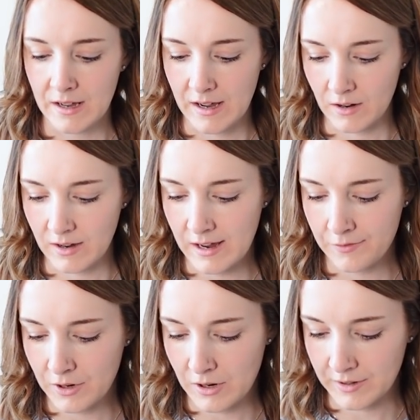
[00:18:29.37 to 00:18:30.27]
and I
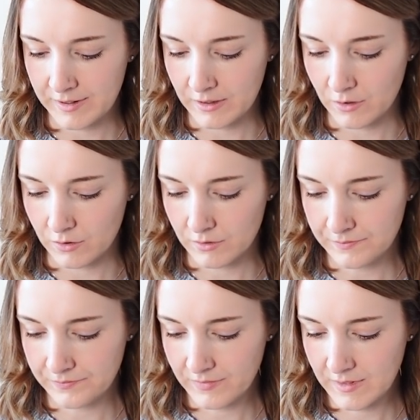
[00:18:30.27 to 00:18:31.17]
have cast it on,
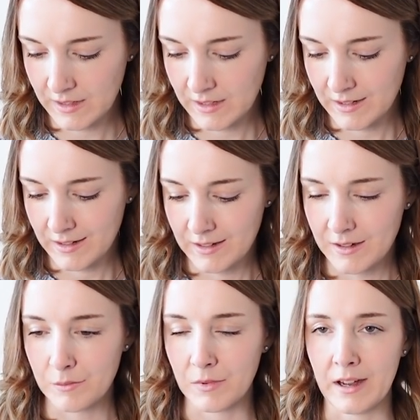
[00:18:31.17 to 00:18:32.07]

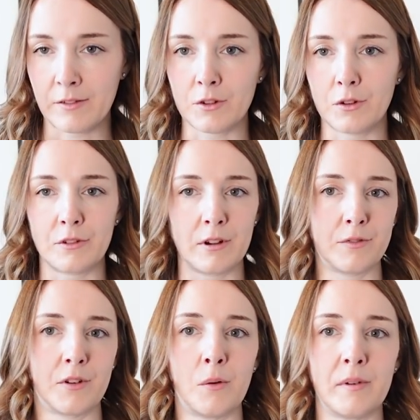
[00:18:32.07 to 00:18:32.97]
but I haven't got very
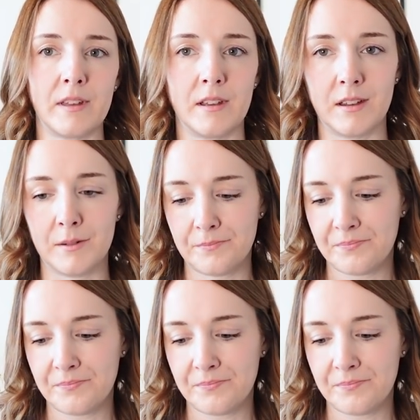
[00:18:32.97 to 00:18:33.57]
far with it yet.